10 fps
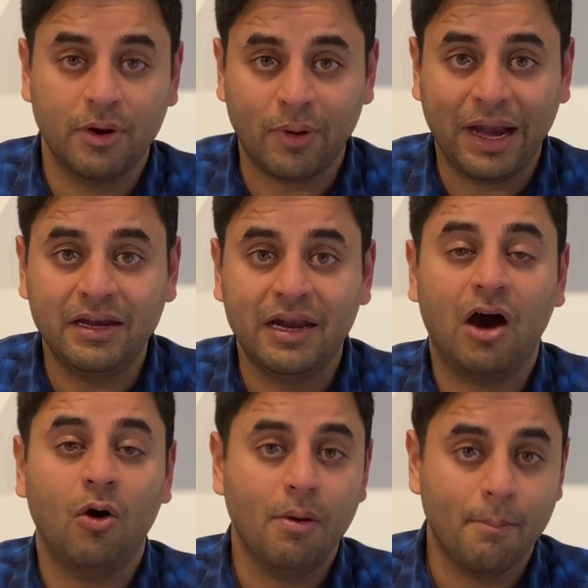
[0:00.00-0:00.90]
But right
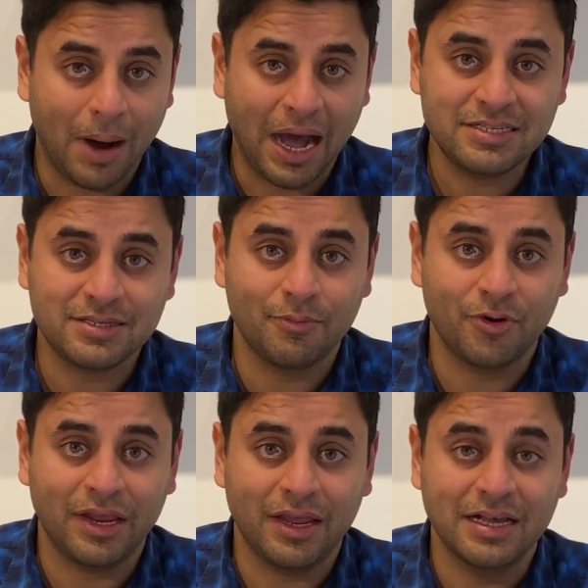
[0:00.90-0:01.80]
now, my
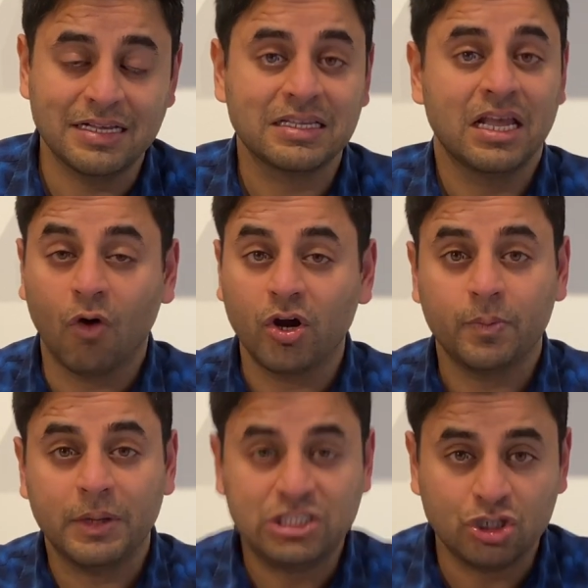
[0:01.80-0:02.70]
summary is, if you
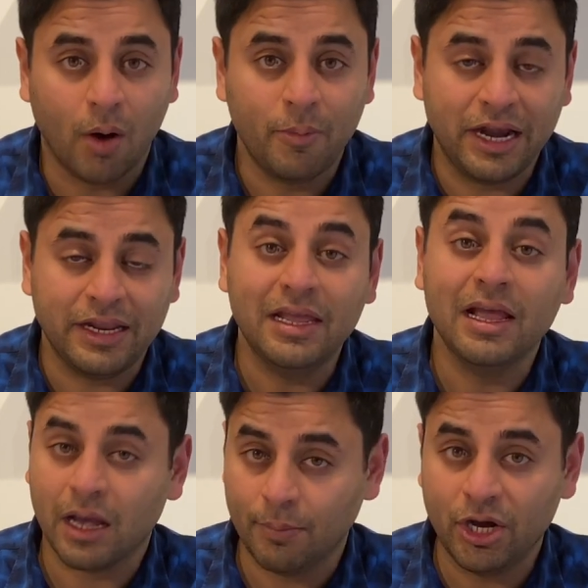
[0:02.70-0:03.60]
want to be job
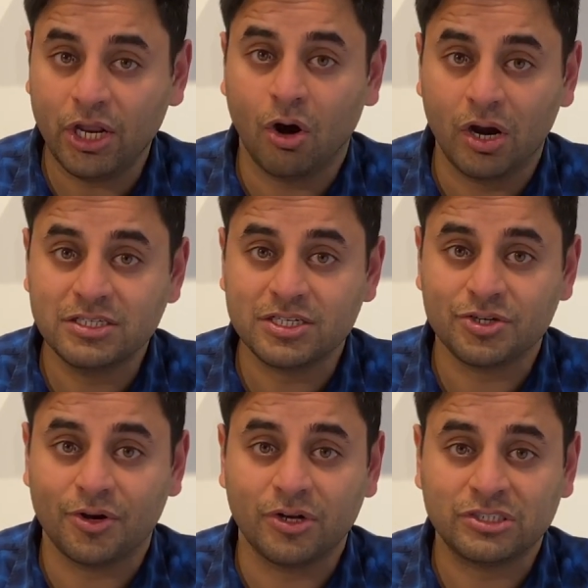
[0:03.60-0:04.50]
ready, community college
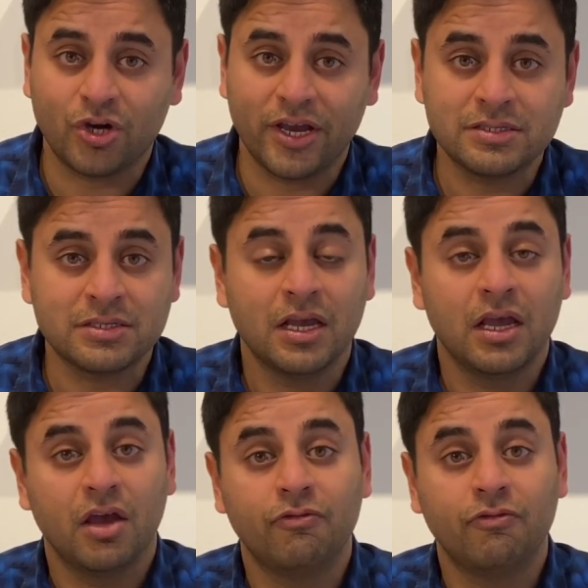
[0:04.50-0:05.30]
is your choice.